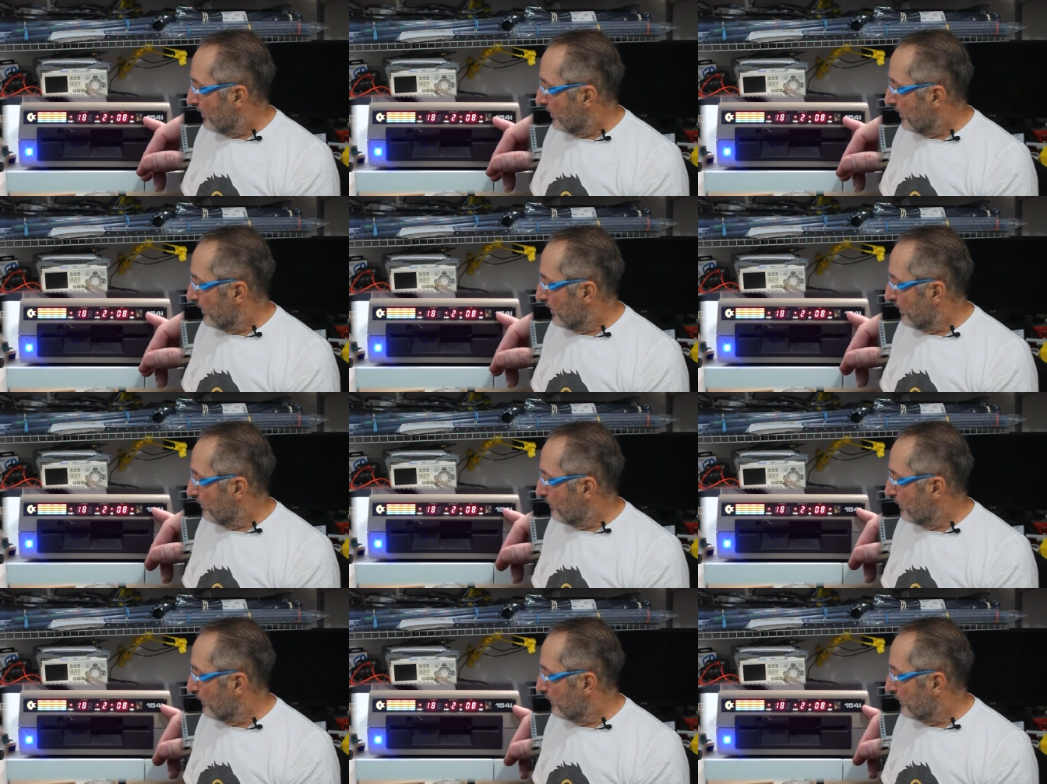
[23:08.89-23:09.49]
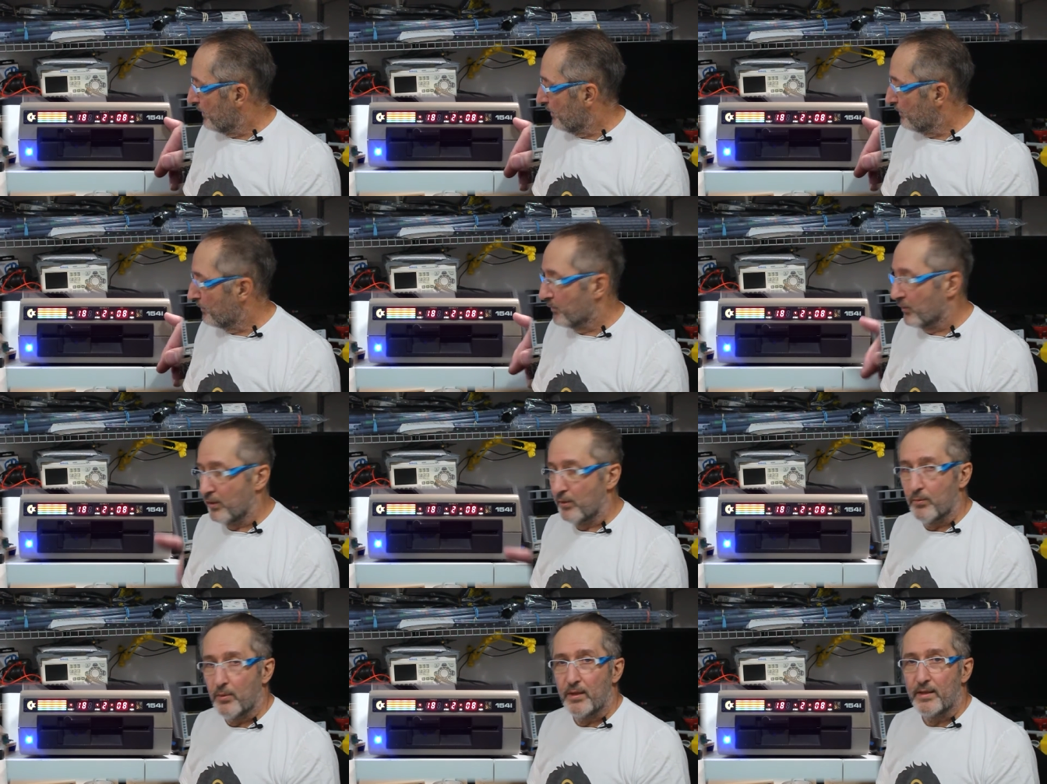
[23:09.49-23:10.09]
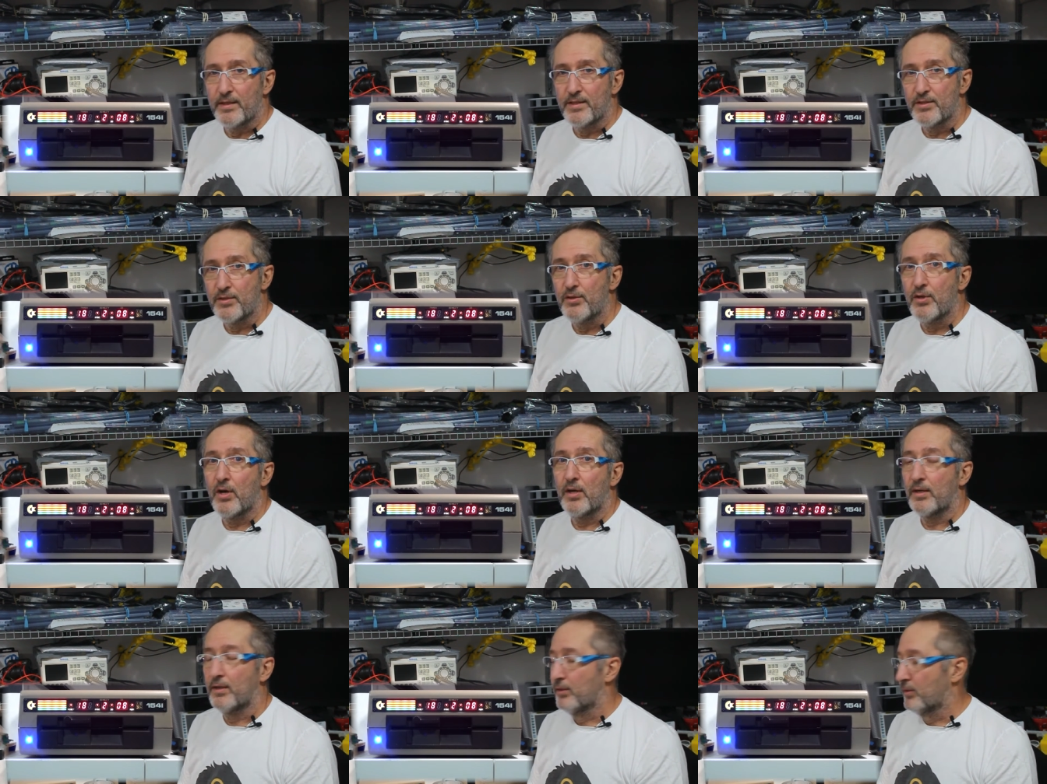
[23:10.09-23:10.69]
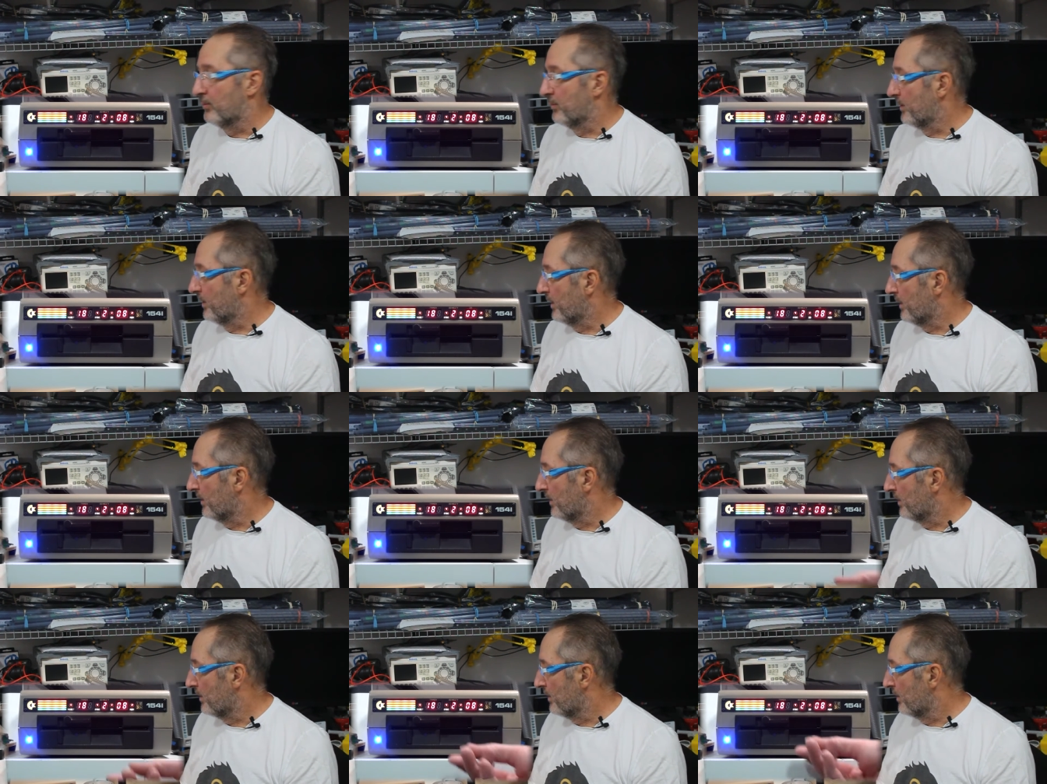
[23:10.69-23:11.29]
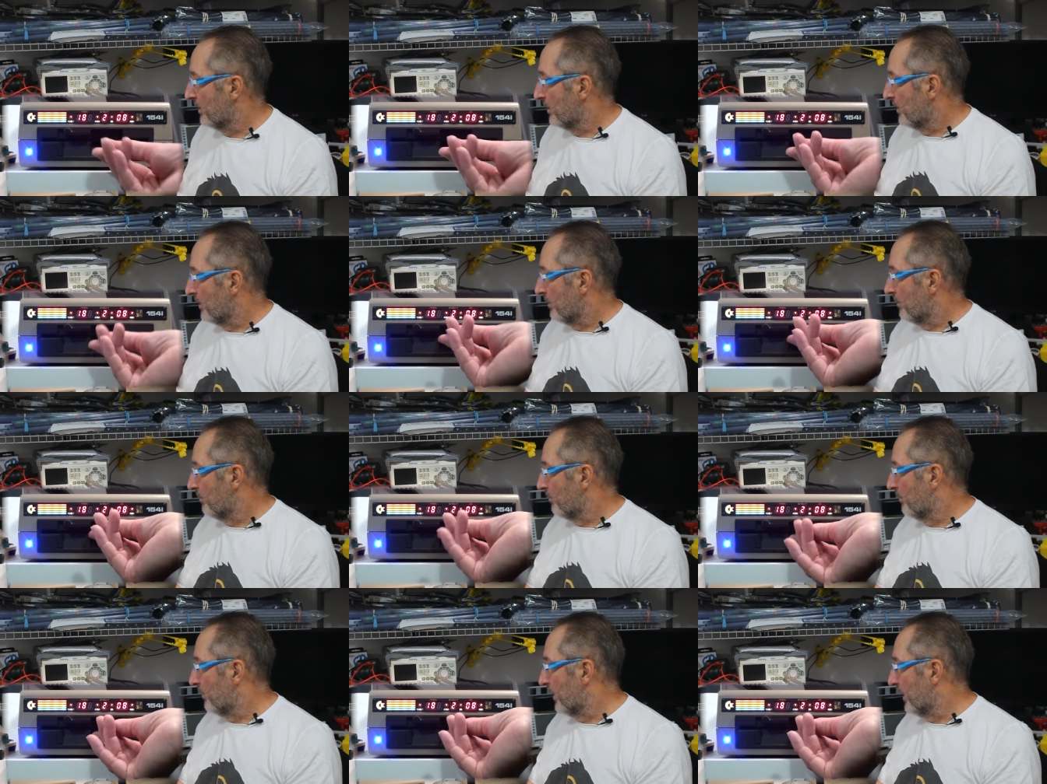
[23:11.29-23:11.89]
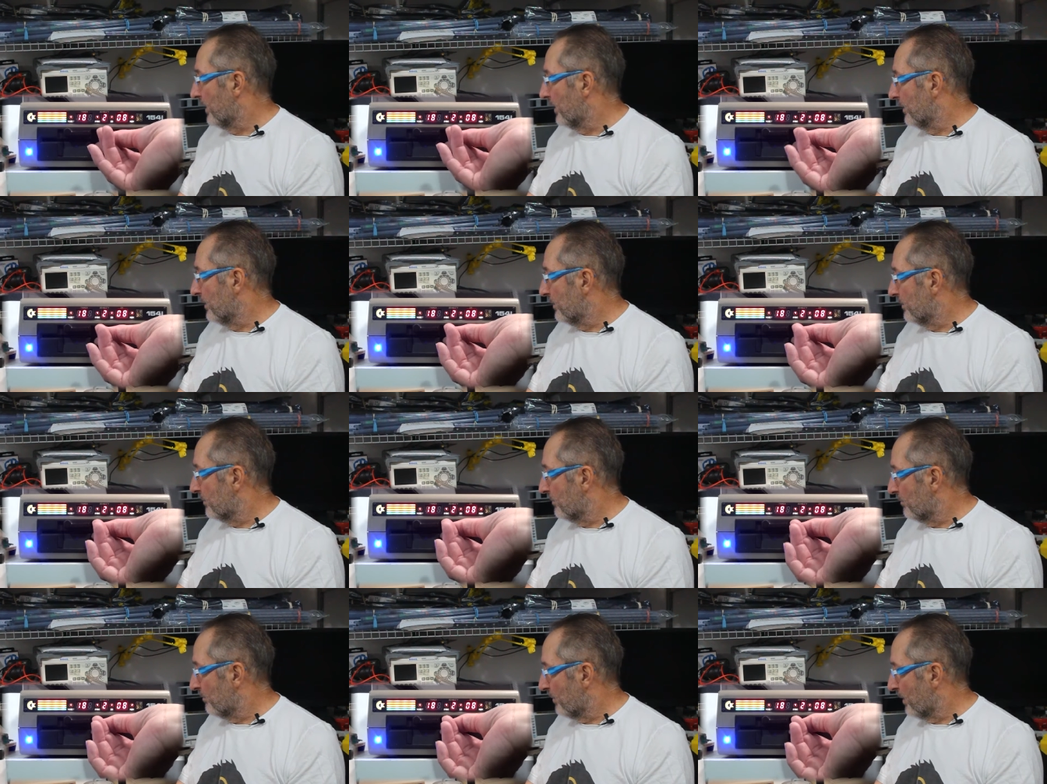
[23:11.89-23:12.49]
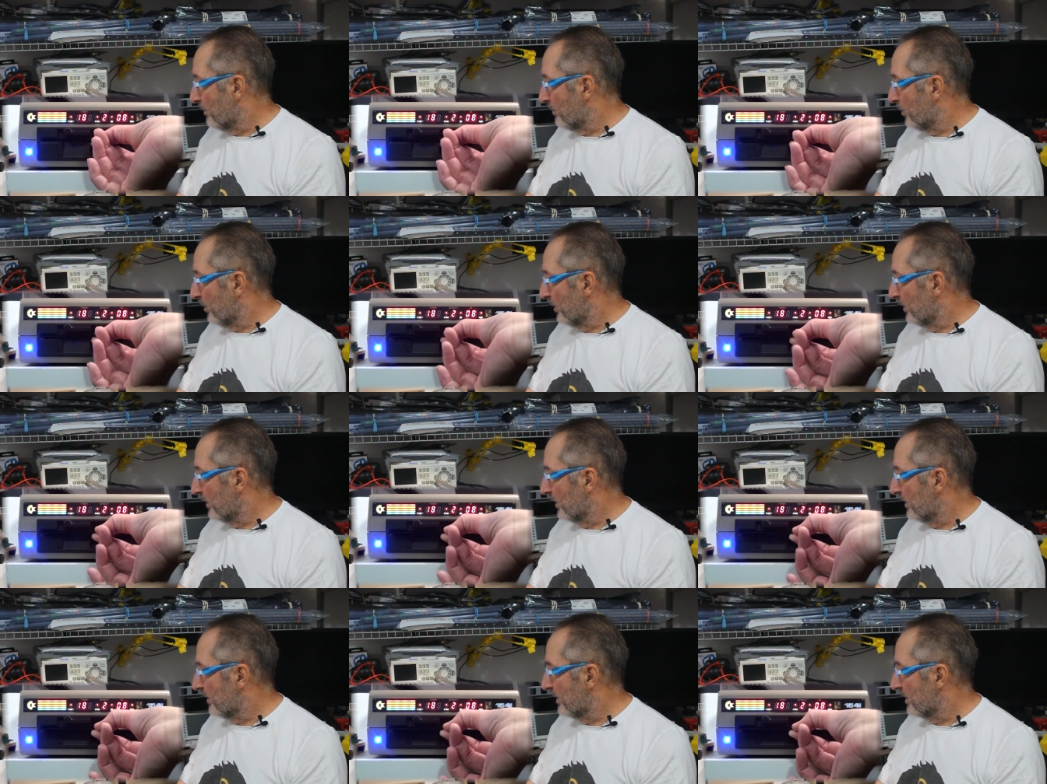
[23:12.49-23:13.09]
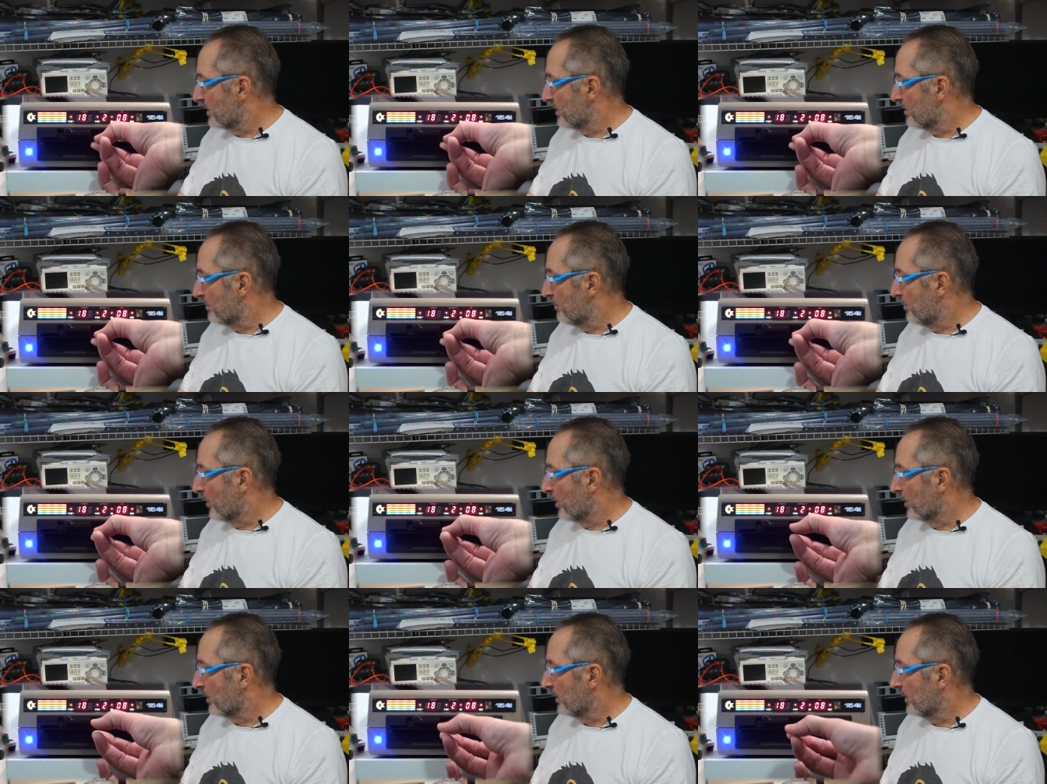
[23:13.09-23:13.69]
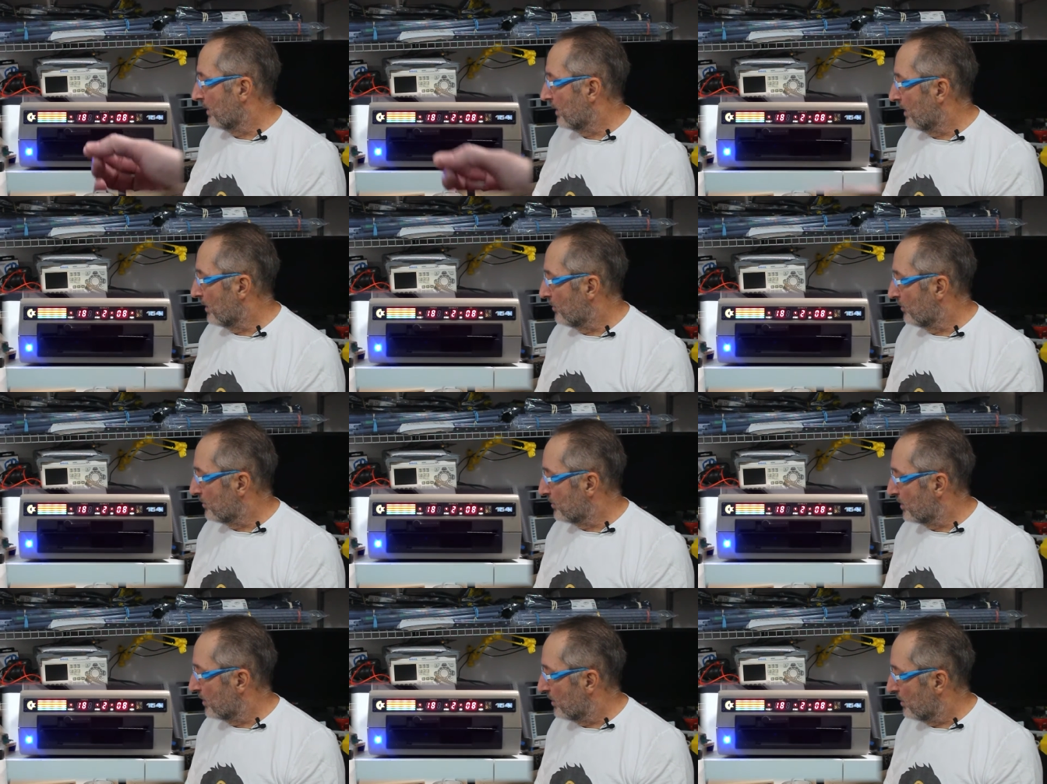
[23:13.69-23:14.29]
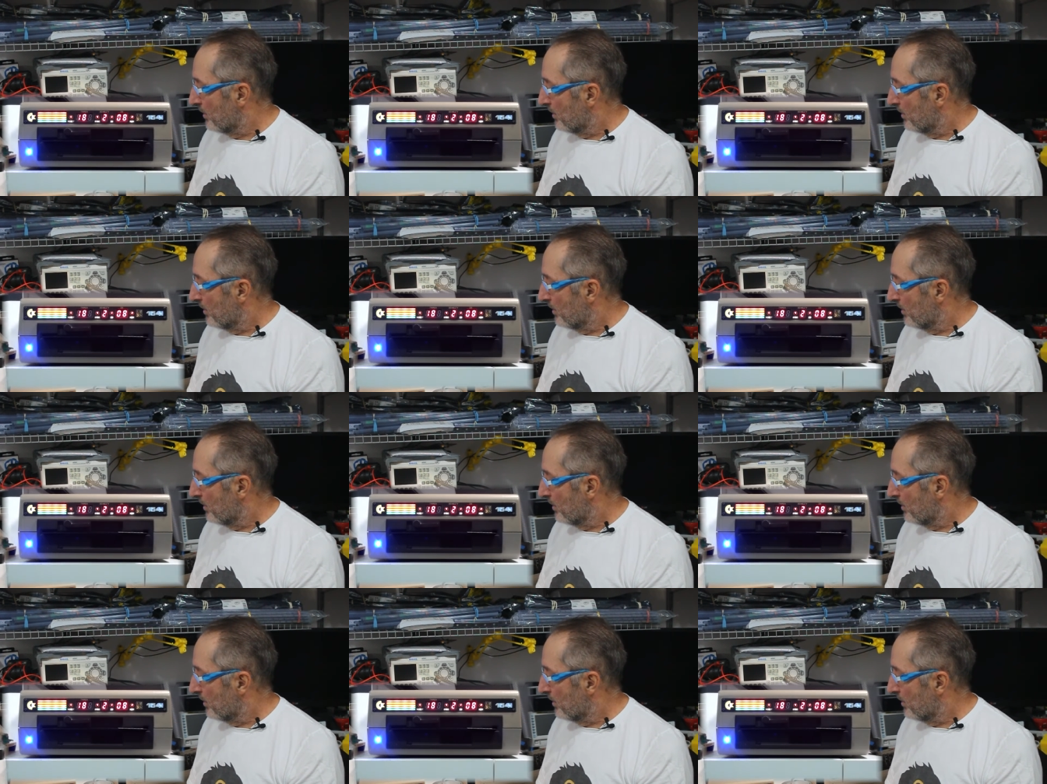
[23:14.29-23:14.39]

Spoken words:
the 1541 is not illuminated, but by pulling the disk partly out,